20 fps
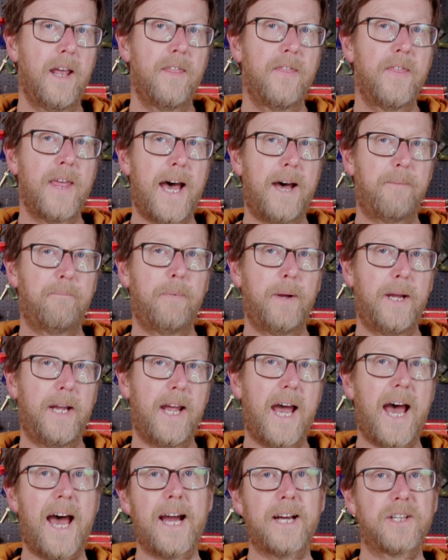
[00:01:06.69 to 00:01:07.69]
that
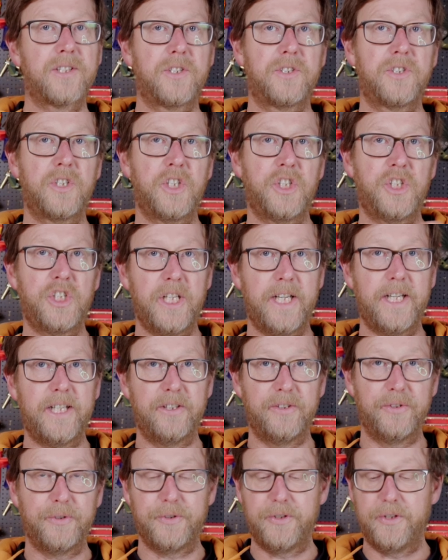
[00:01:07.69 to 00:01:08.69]
bit acts as a
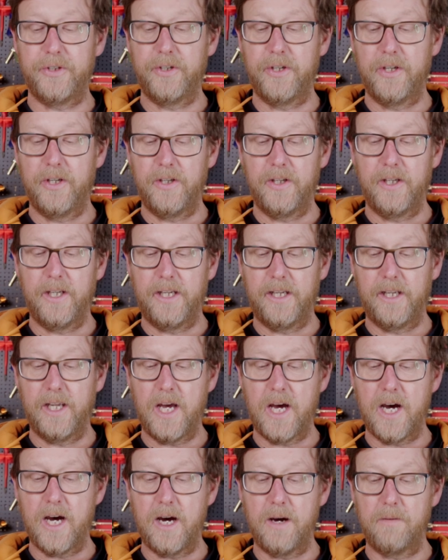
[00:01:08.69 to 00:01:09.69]
shield,
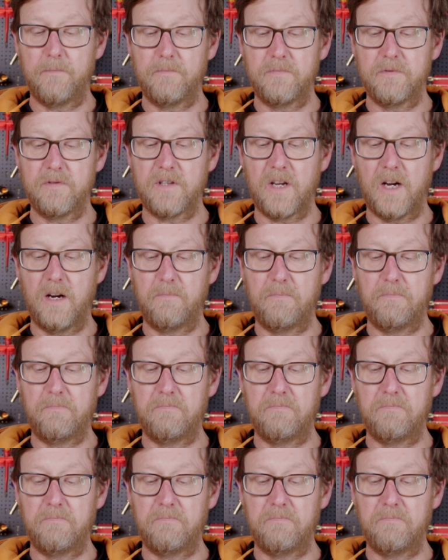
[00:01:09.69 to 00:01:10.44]
um, so